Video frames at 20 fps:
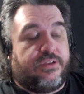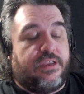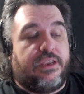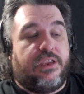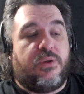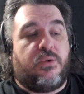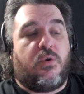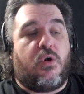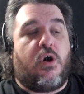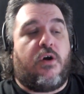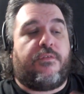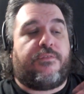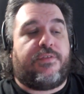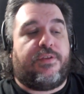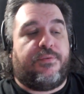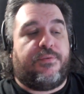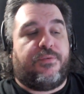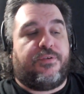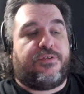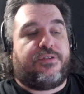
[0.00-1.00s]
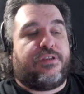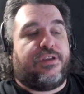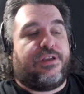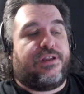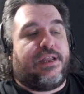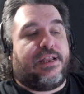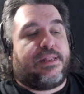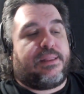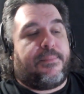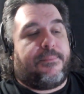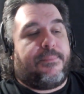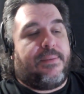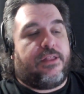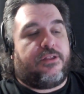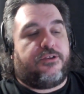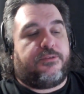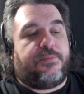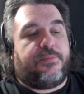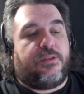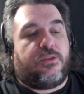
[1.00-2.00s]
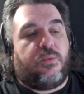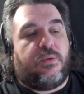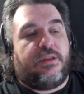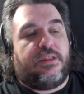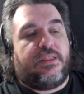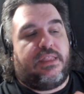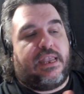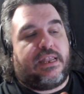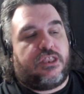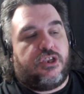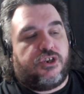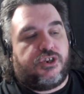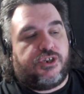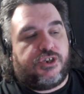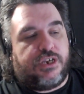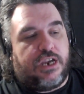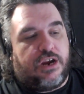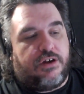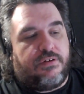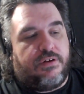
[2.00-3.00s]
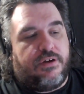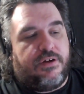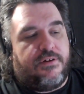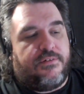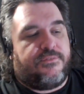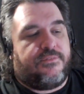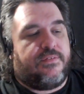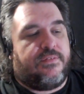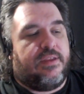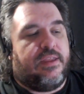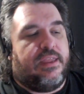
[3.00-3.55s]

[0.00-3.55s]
and you often will see like the banters between the sheriff